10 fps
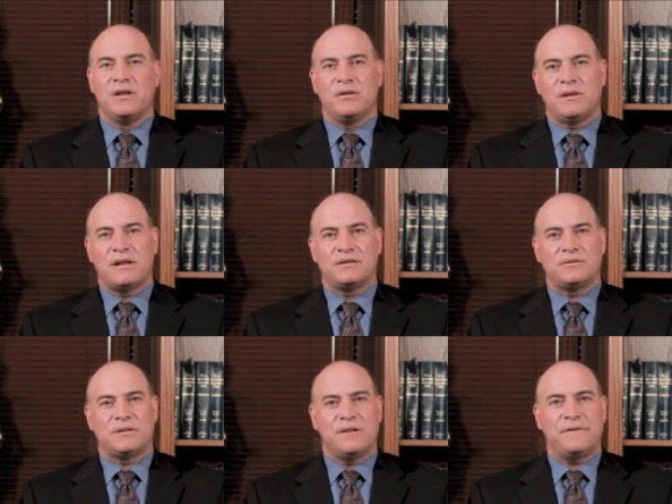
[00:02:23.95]
You get a
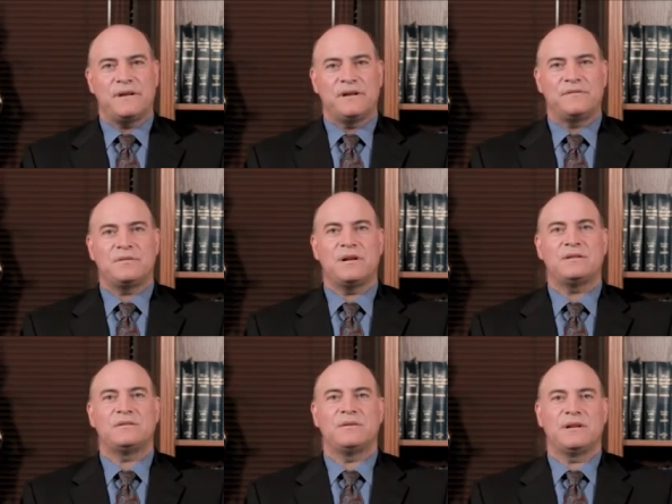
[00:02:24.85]
certificate of
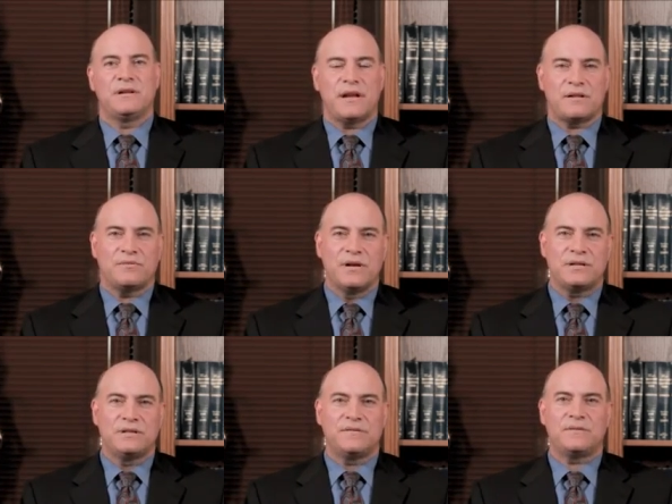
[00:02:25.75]
trust, you get a
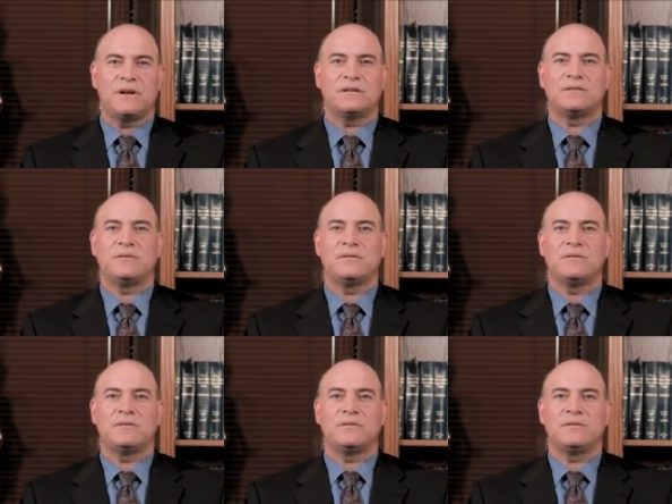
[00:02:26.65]
declaration of trust,